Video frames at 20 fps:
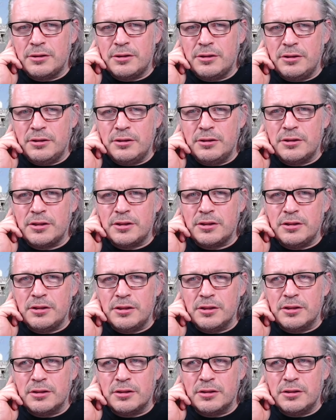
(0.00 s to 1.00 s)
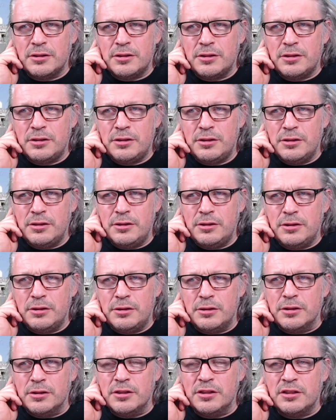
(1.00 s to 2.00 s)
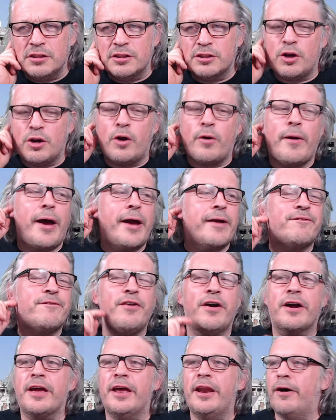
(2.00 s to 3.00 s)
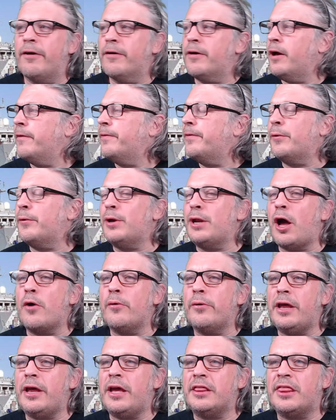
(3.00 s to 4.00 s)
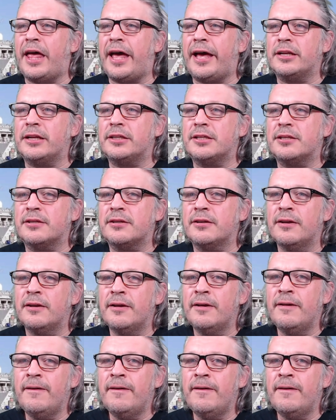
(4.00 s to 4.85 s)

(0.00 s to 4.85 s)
say, Nat the anchor, stupid wankers? All right, fucking hell, cut. We don't need that.